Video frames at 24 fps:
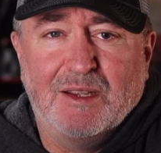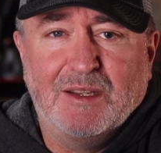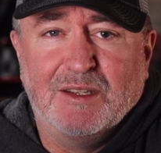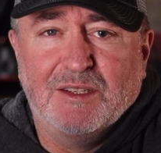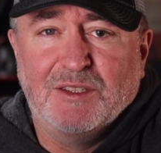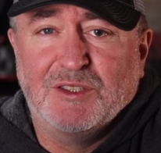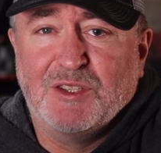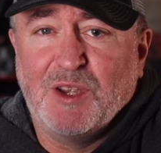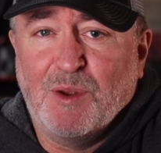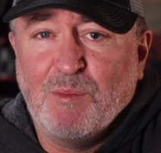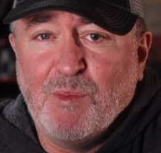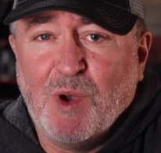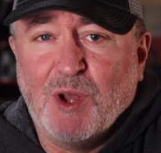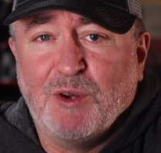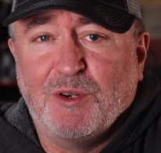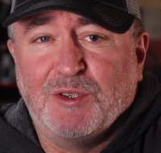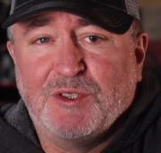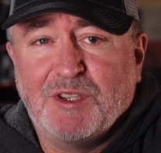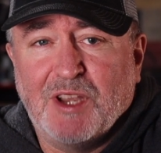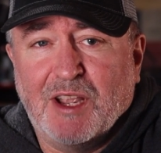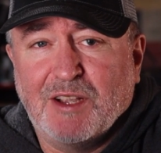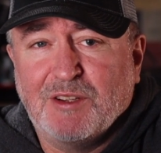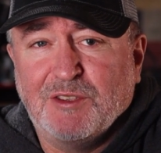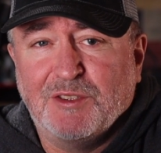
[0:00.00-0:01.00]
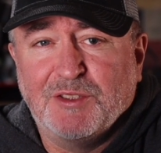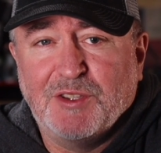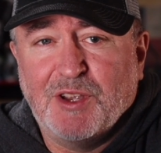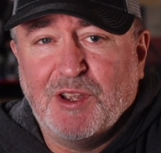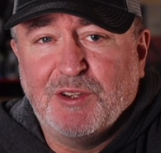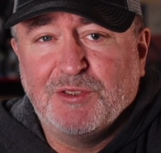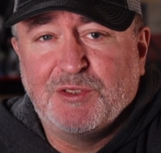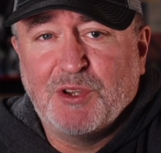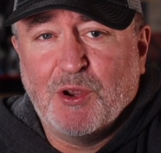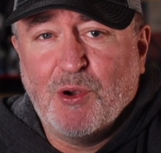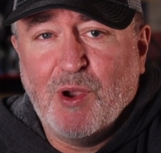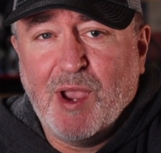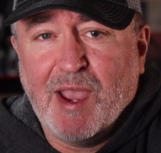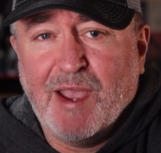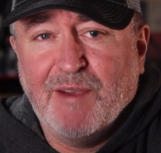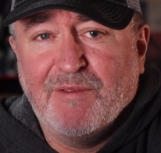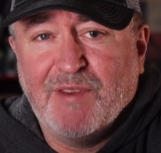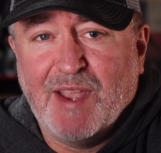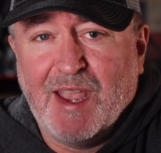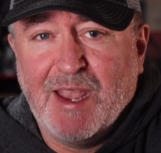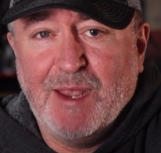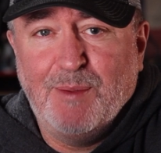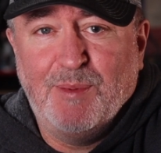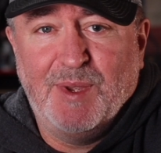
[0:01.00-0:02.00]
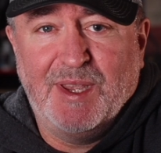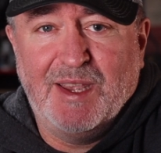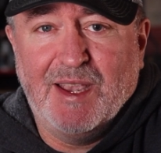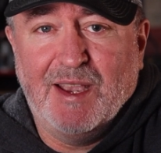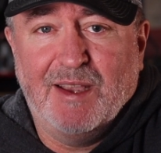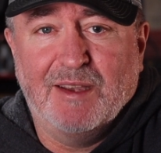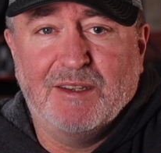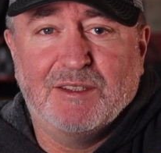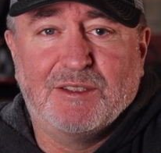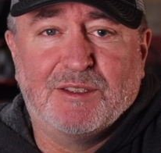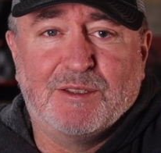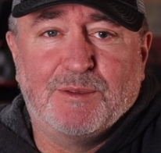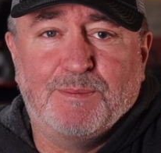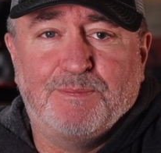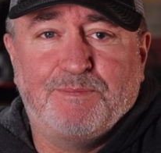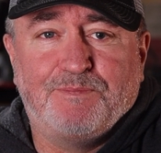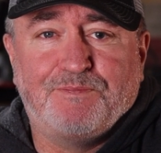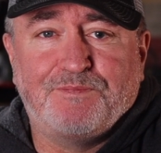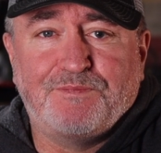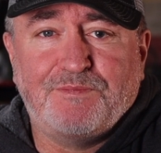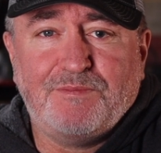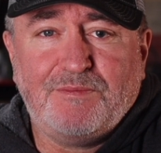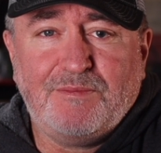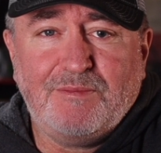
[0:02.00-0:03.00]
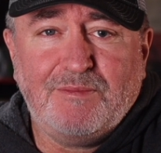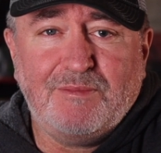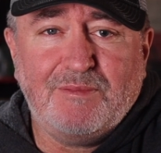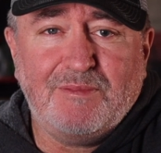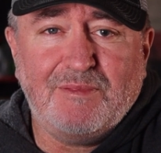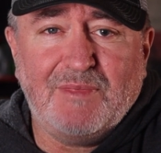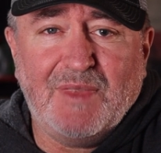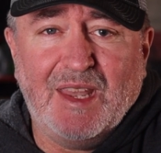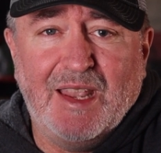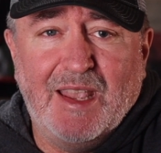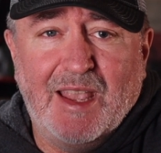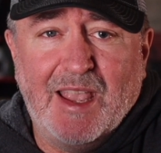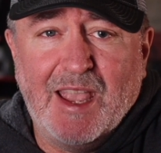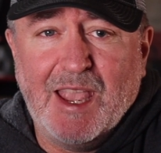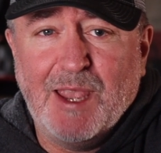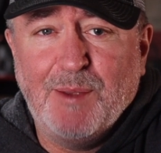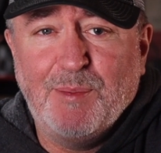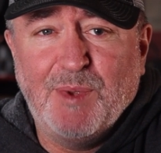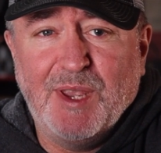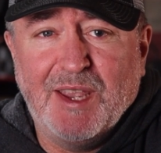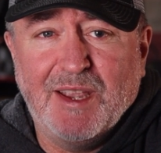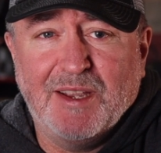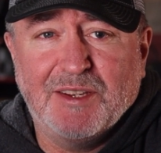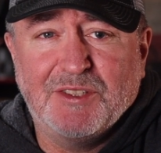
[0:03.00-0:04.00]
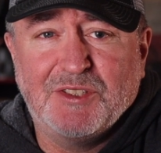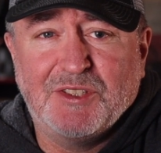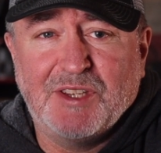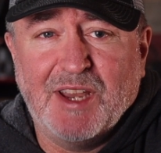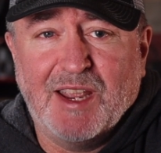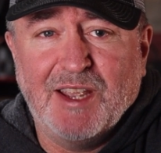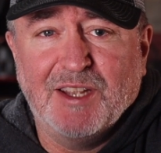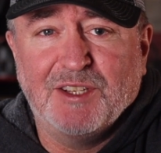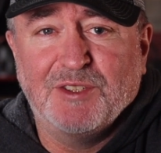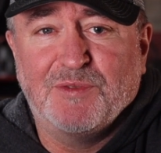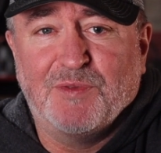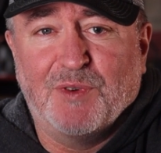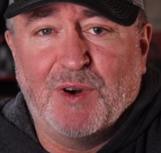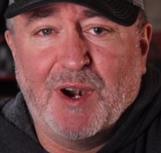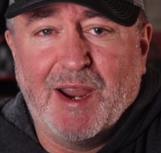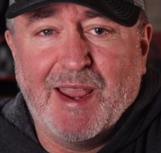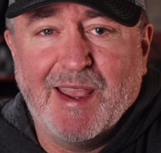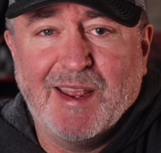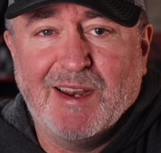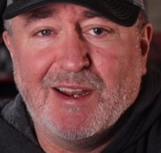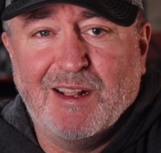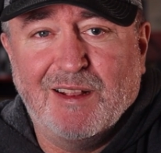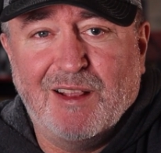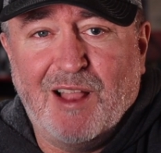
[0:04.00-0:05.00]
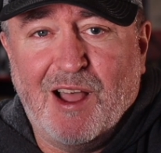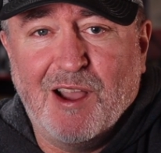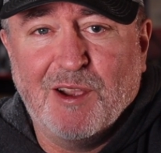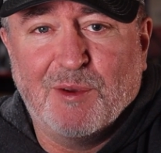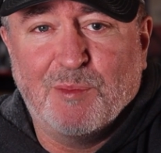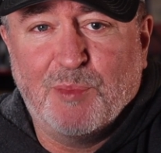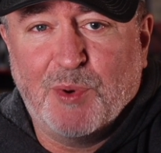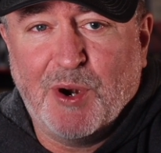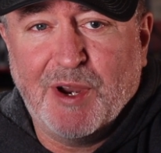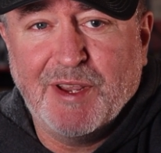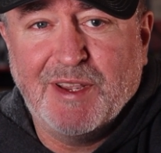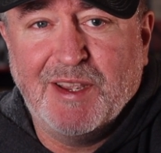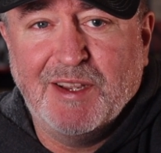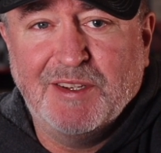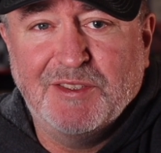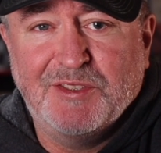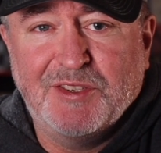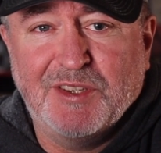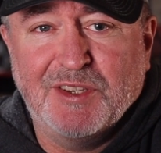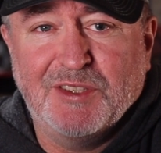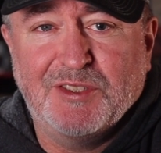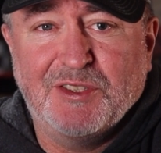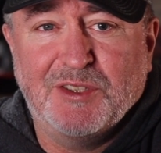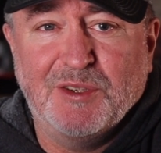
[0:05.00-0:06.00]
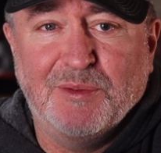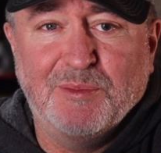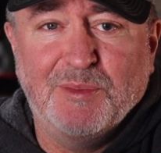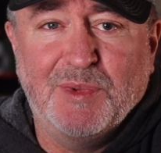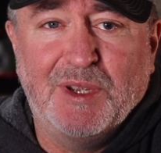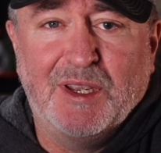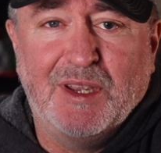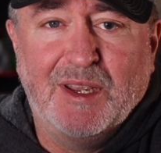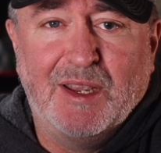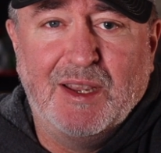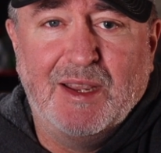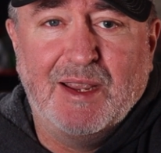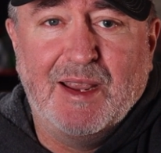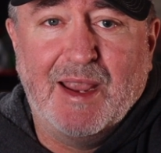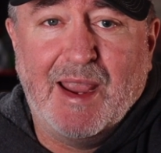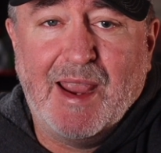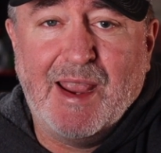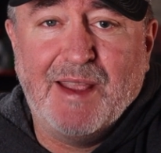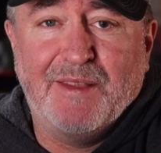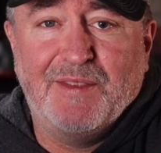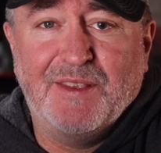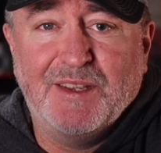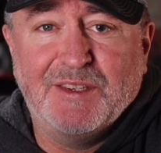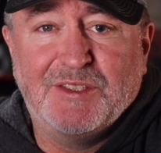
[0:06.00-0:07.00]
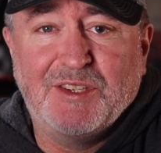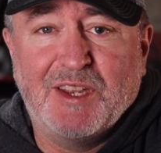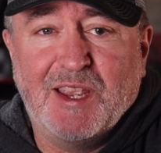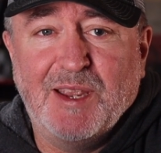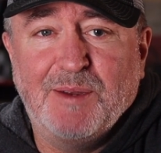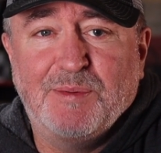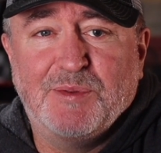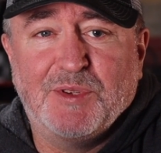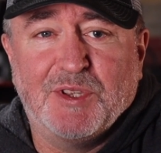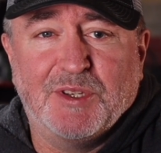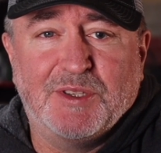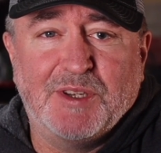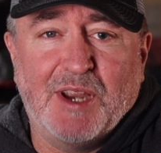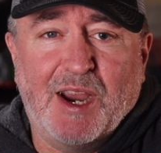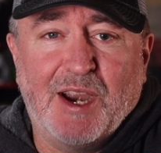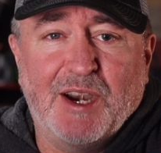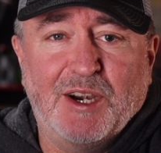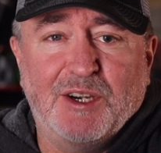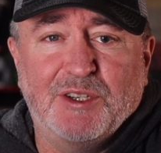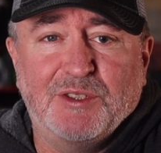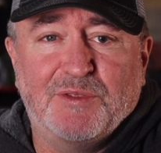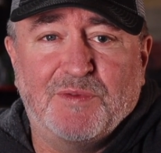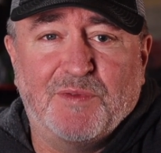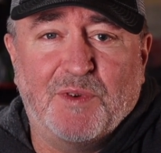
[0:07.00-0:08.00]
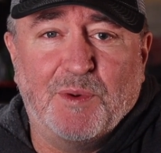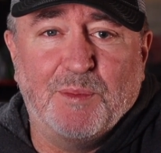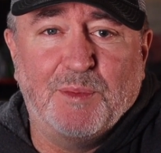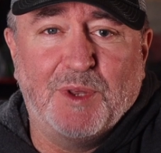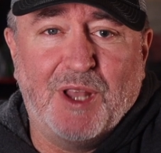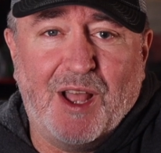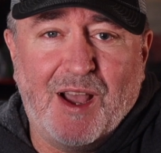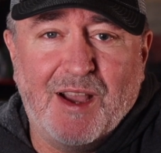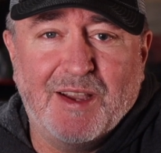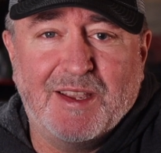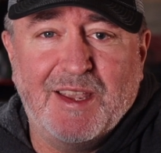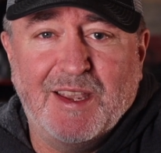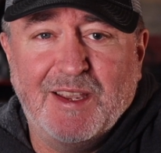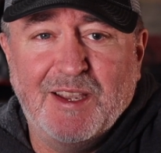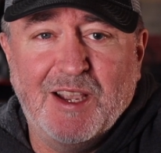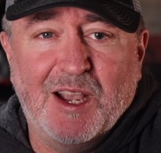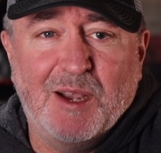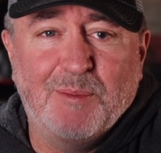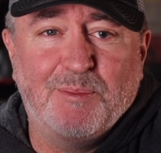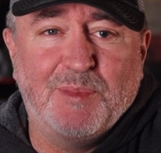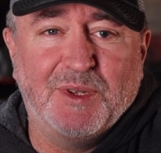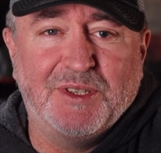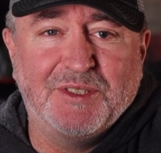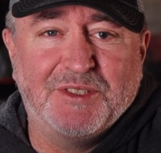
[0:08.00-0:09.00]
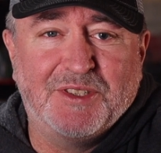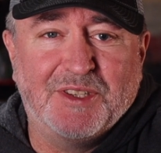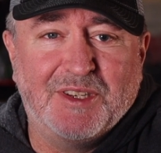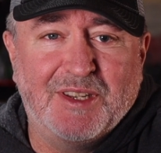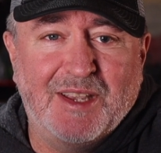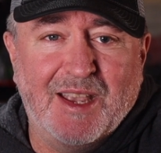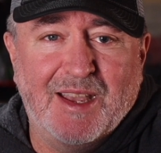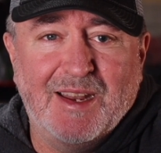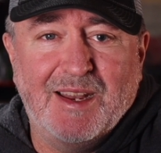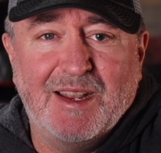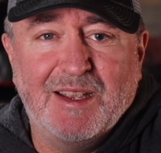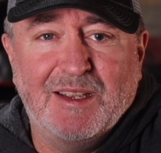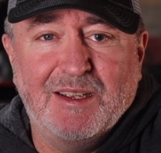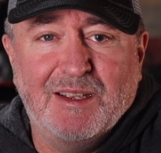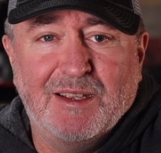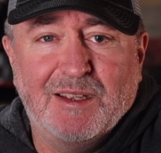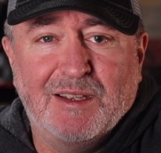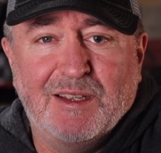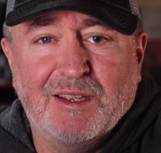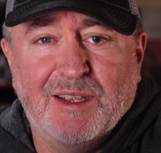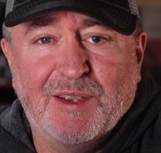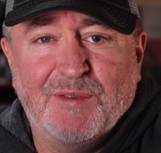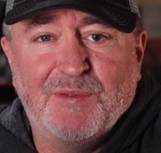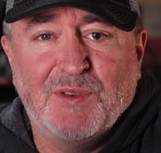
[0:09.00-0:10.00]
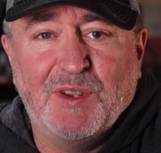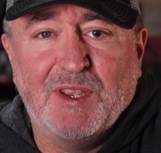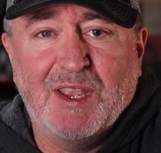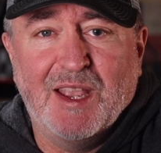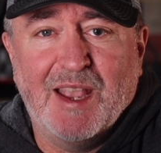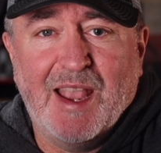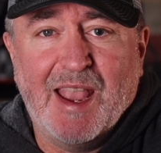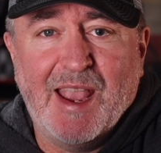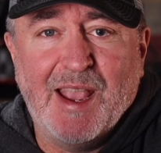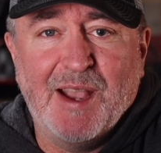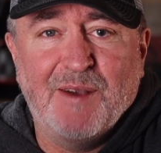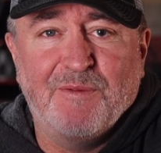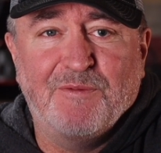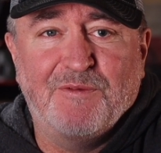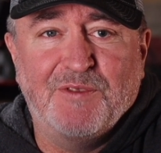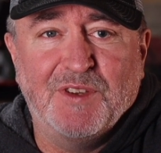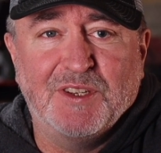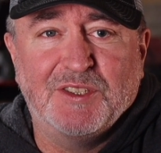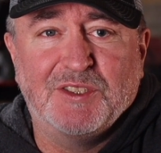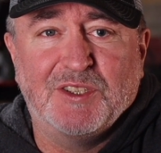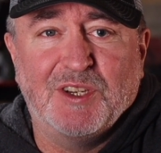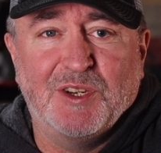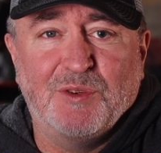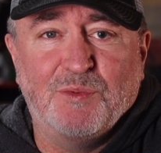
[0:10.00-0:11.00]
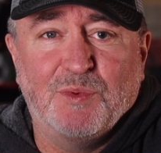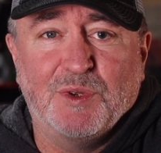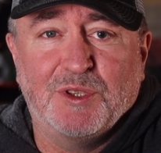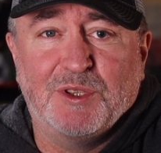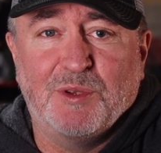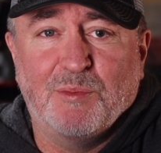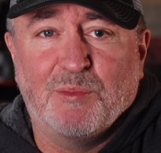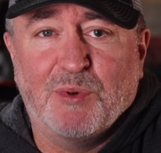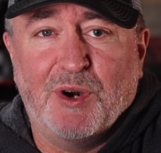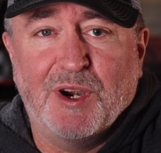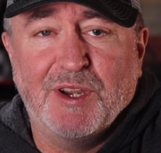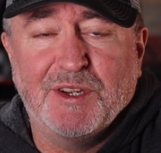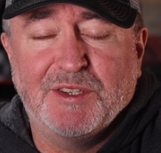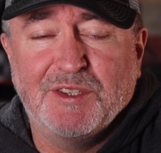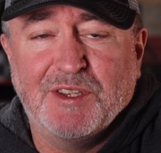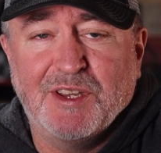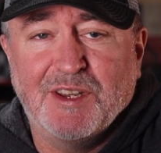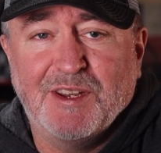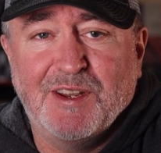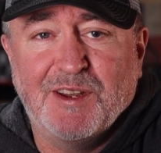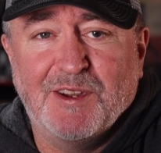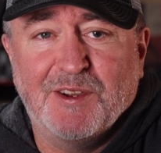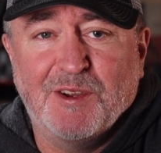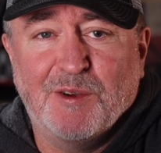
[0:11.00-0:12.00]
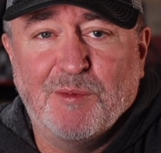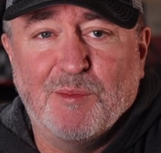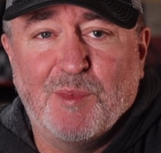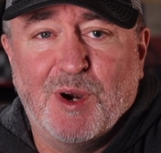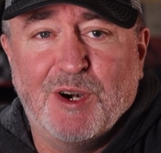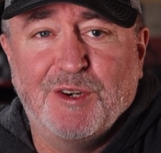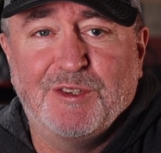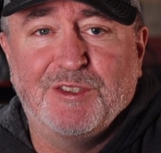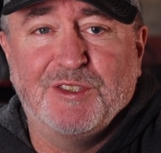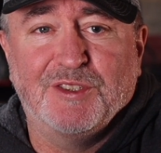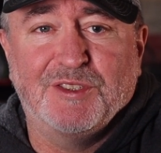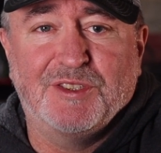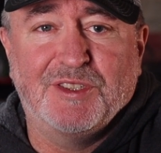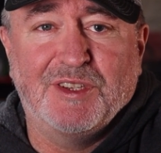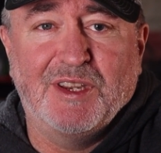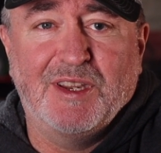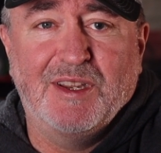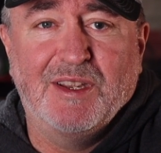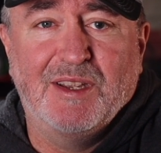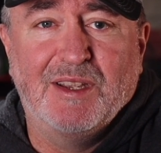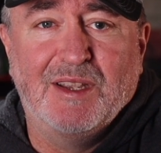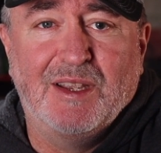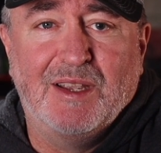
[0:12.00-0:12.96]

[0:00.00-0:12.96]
Some motorcycles also have ABS. ABS stands for anti-lock braking system, and this keeps the tires from locking up and skidding if you get ham-fisted with the brakes in an emergency.